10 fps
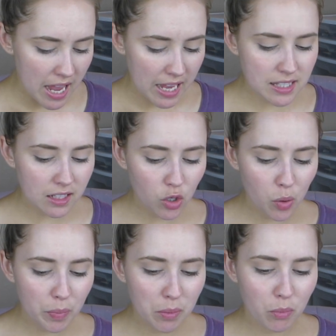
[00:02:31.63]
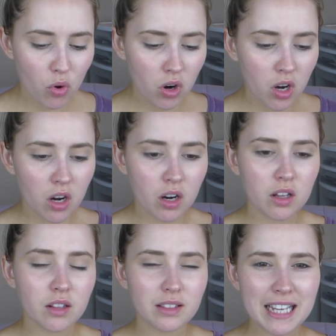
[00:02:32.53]
It's a little bit more
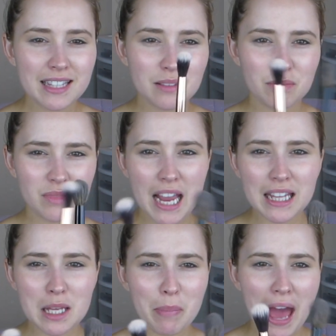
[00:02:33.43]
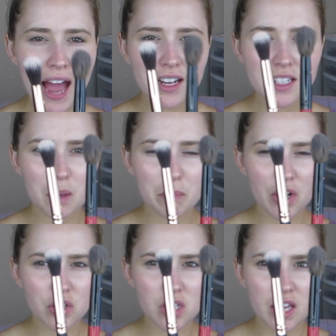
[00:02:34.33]
like tightly packed
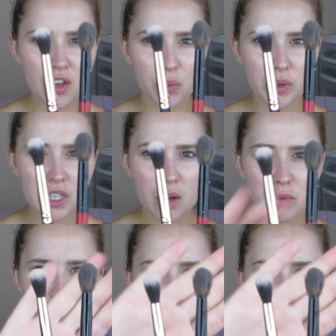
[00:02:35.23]
compared to the other one that I was